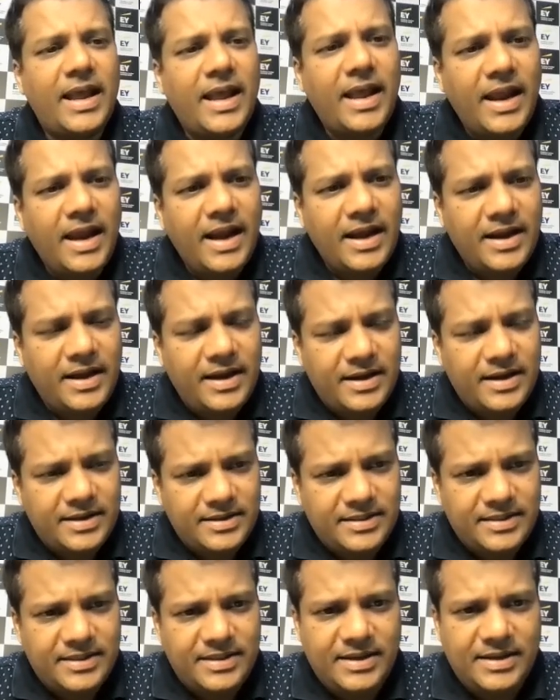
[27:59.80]
and
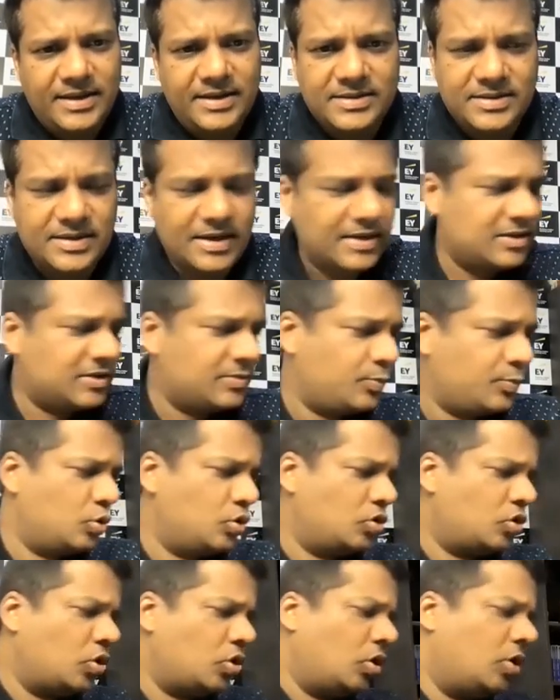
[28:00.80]
the
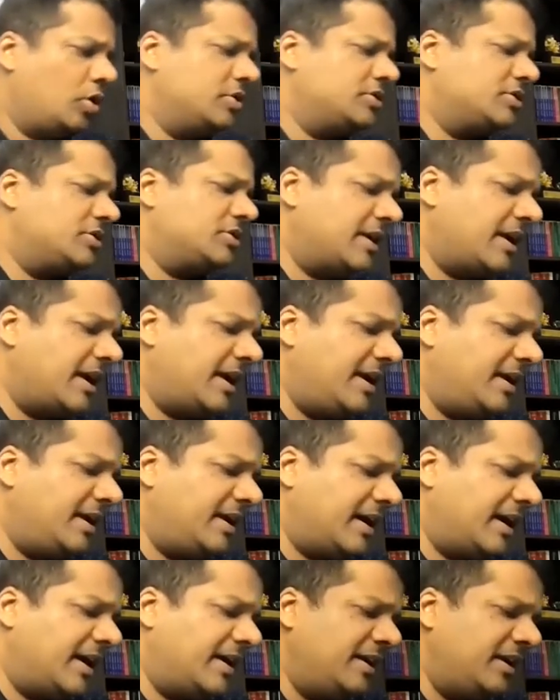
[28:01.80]
transport cost, right?
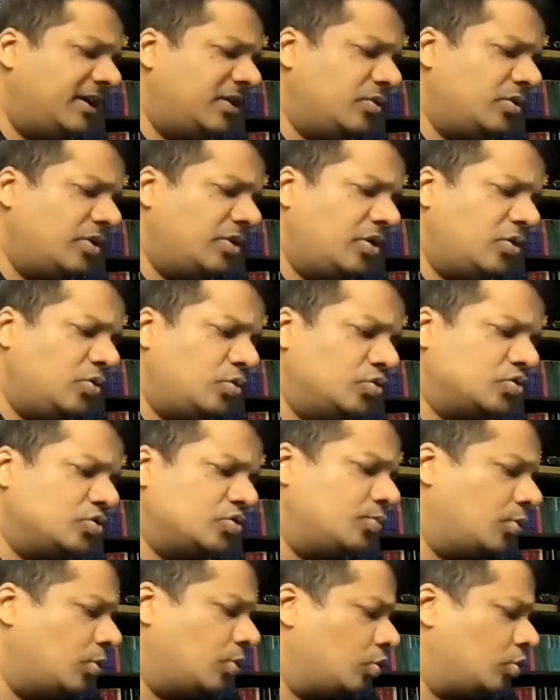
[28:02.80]
I need to reduce
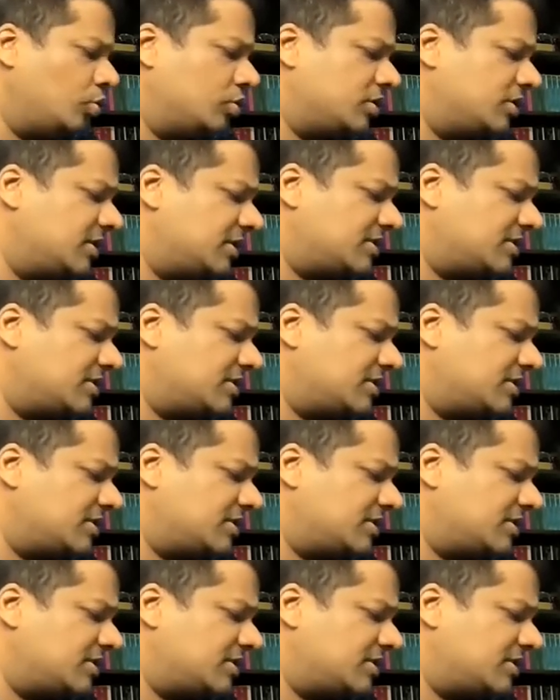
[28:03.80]
both the